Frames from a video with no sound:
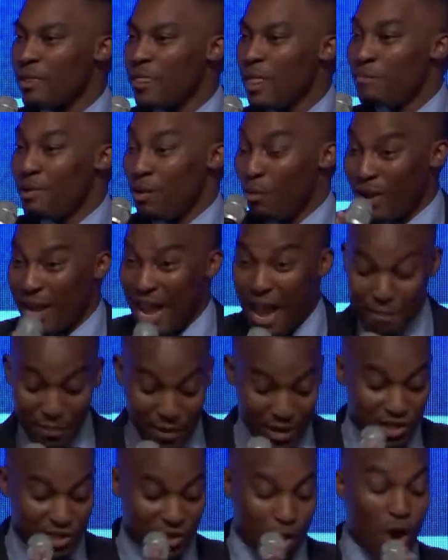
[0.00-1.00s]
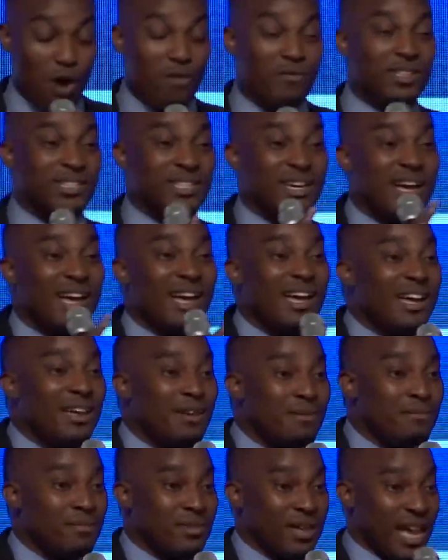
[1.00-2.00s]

But what happened is over time,